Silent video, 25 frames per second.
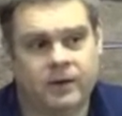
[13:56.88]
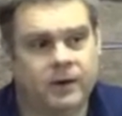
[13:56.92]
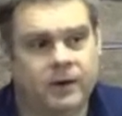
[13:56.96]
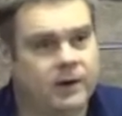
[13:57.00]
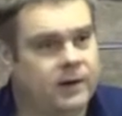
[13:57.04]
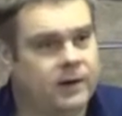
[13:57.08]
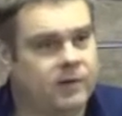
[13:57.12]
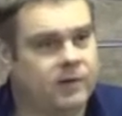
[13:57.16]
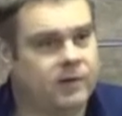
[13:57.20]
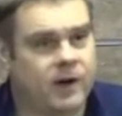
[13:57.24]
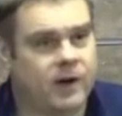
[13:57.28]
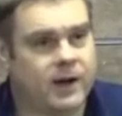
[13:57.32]

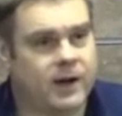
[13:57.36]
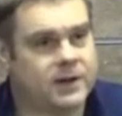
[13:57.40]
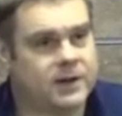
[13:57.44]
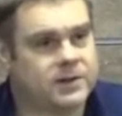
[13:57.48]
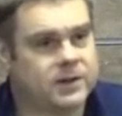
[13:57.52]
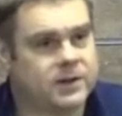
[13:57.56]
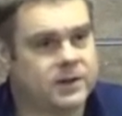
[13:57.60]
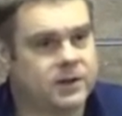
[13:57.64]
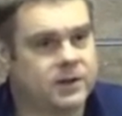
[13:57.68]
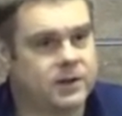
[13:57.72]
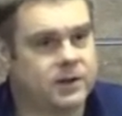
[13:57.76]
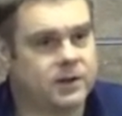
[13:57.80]
didn't even
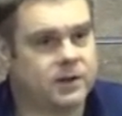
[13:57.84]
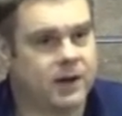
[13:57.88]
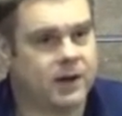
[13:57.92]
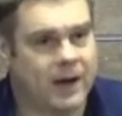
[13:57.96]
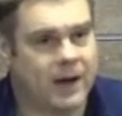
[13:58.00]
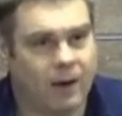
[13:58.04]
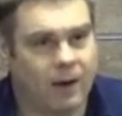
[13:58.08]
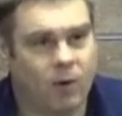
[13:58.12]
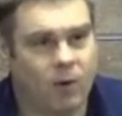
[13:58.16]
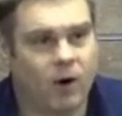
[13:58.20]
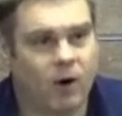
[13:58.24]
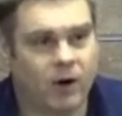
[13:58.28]
ask,
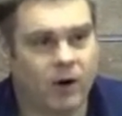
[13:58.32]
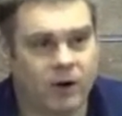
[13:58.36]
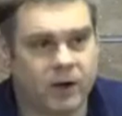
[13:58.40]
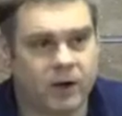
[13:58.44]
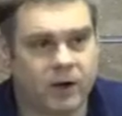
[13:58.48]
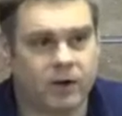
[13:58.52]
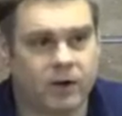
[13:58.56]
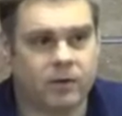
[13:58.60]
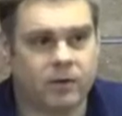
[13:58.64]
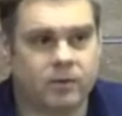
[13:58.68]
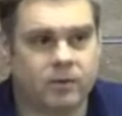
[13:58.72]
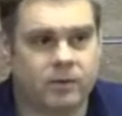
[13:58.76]
"How are
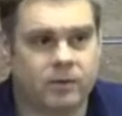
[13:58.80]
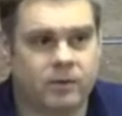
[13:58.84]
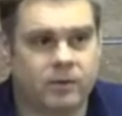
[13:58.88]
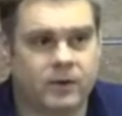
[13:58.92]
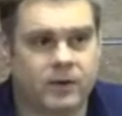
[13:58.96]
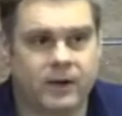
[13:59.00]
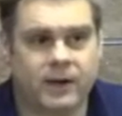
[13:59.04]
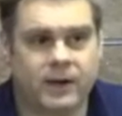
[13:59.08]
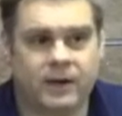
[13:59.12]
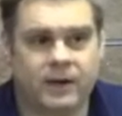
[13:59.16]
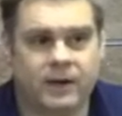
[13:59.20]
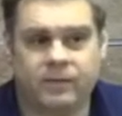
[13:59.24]
you?"
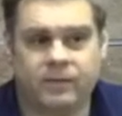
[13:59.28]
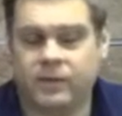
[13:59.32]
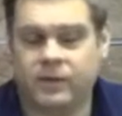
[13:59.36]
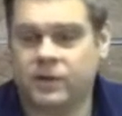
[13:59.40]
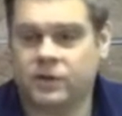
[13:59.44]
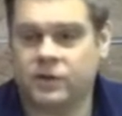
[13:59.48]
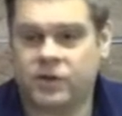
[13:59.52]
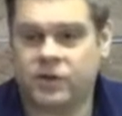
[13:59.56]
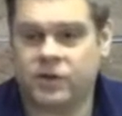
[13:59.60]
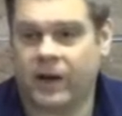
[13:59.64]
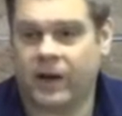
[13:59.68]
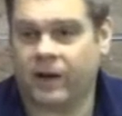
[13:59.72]
Didn't
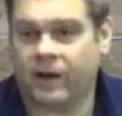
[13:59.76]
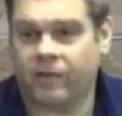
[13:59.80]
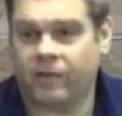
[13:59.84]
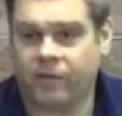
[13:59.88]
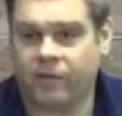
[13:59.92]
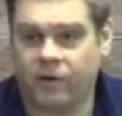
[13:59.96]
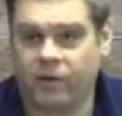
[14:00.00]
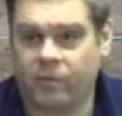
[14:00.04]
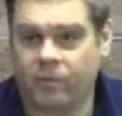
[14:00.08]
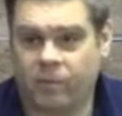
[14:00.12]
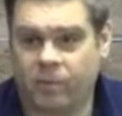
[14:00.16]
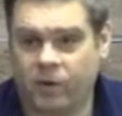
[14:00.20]
even check
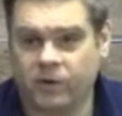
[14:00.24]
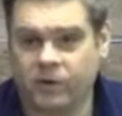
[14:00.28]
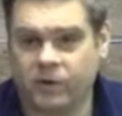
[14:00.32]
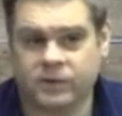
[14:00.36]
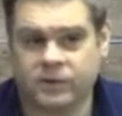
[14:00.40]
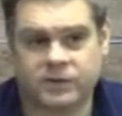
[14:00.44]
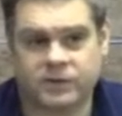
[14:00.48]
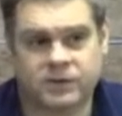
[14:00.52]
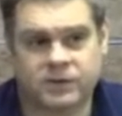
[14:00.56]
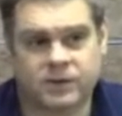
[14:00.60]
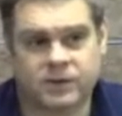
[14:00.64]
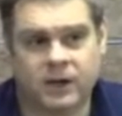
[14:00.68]
for a
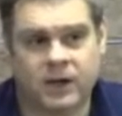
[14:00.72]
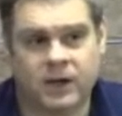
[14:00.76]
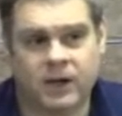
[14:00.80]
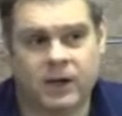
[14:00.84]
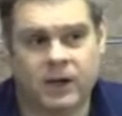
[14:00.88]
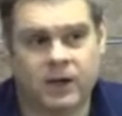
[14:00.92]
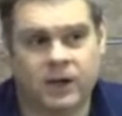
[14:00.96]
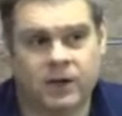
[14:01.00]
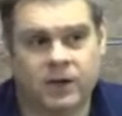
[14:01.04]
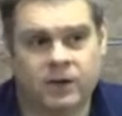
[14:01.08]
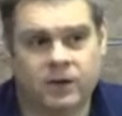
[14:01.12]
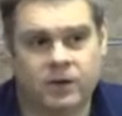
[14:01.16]
pulse.
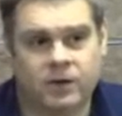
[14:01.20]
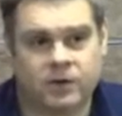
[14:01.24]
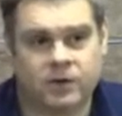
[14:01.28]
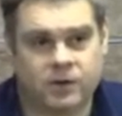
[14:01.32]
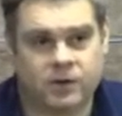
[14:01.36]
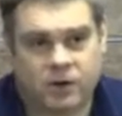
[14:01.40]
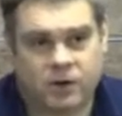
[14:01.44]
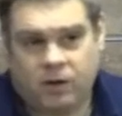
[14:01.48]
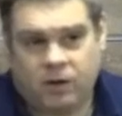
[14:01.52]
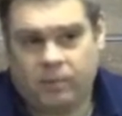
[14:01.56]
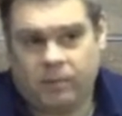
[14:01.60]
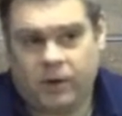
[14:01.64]

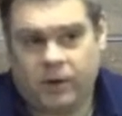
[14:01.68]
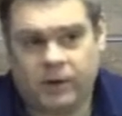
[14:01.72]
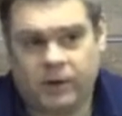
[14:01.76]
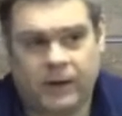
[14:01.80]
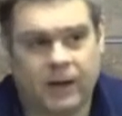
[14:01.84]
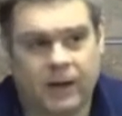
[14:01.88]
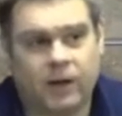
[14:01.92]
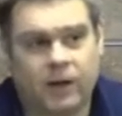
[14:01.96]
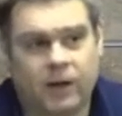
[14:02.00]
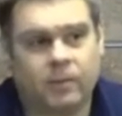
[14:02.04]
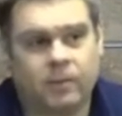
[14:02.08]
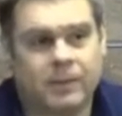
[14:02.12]
Just, "Come on,
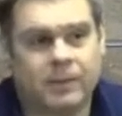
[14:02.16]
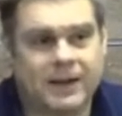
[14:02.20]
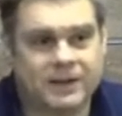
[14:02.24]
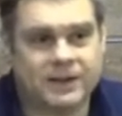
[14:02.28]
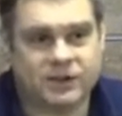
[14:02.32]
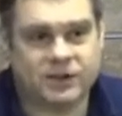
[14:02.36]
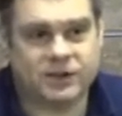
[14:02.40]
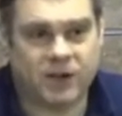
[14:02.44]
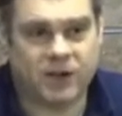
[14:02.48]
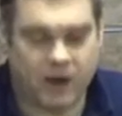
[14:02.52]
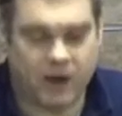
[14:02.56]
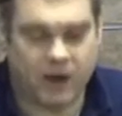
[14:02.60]
get up,
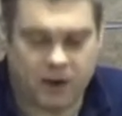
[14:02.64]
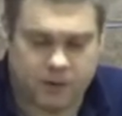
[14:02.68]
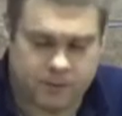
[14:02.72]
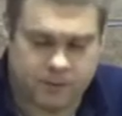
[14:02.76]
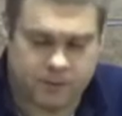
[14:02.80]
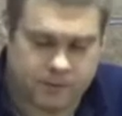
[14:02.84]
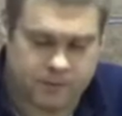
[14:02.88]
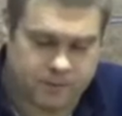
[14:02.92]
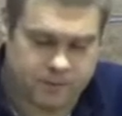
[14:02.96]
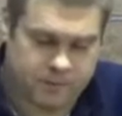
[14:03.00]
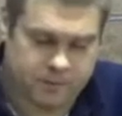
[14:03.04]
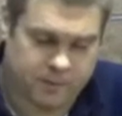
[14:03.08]
let's
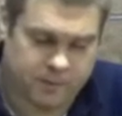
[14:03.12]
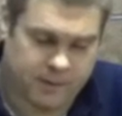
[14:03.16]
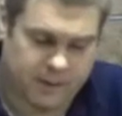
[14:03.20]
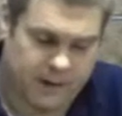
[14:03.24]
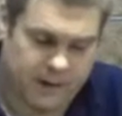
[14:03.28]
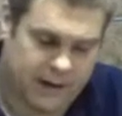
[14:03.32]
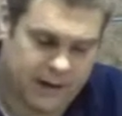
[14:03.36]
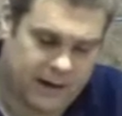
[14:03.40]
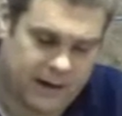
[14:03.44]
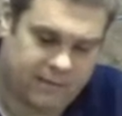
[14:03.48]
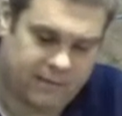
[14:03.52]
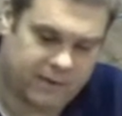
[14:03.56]
go."
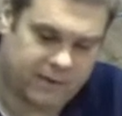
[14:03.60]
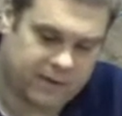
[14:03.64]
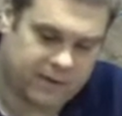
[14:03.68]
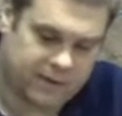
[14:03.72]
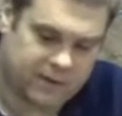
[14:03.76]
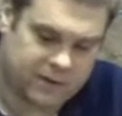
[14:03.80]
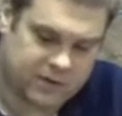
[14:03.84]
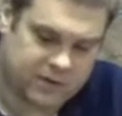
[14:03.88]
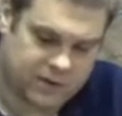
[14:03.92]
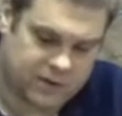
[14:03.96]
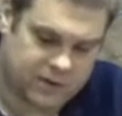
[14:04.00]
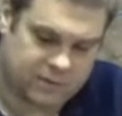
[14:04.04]
And
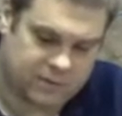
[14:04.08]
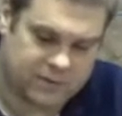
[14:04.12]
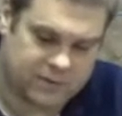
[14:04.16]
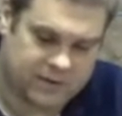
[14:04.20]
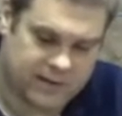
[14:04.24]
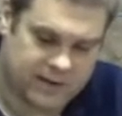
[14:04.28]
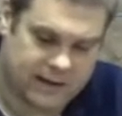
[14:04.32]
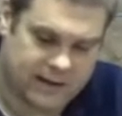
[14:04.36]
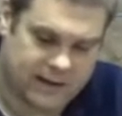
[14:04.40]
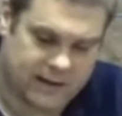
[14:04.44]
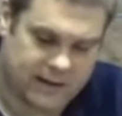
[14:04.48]
evident she was